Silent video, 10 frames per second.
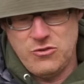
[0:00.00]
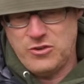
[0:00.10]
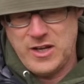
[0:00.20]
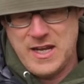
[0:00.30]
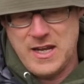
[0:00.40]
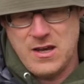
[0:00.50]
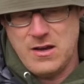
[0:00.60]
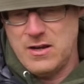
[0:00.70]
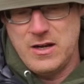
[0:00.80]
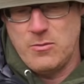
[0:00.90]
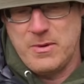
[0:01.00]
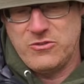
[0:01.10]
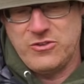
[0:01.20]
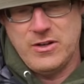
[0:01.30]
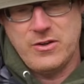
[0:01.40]
just a kicker, a little bit
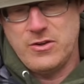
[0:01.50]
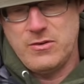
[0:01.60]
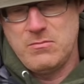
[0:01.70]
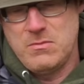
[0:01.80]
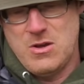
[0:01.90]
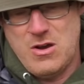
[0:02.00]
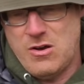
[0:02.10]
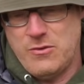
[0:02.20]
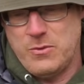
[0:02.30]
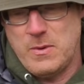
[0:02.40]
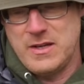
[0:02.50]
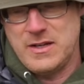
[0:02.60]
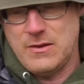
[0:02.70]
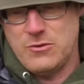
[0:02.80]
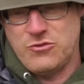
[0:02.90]
of silicone half the way
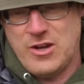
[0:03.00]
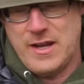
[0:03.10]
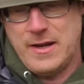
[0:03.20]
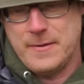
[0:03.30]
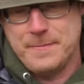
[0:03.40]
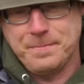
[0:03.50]
down the shank,